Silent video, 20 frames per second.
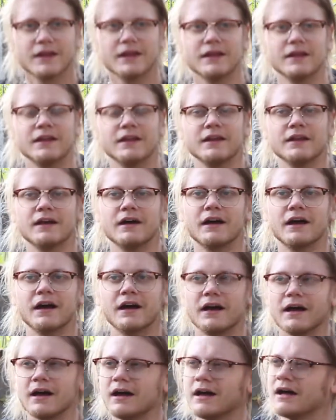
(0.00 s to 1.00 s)
And
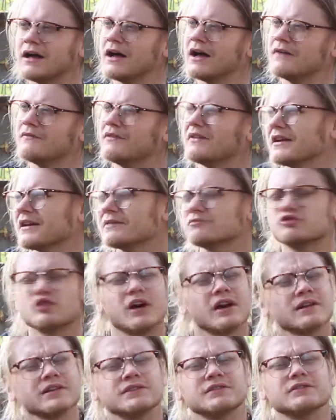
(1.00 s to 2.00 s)
I feel like I'm
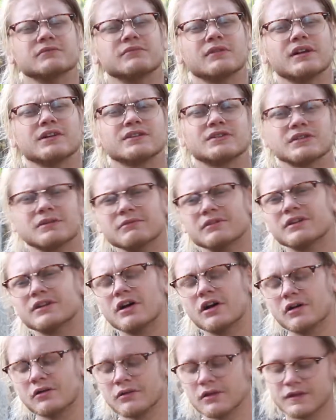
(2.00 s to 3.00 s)
talking too much, so I'm gonna
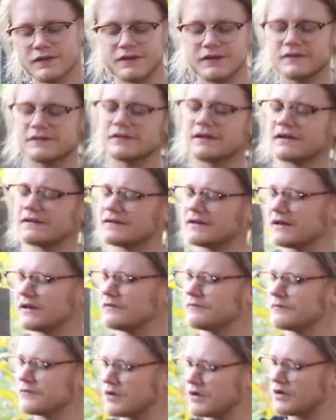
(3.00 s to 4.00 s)
go. Thanks guys
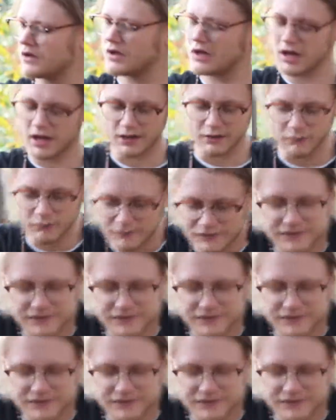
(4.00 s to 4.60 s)
again. I will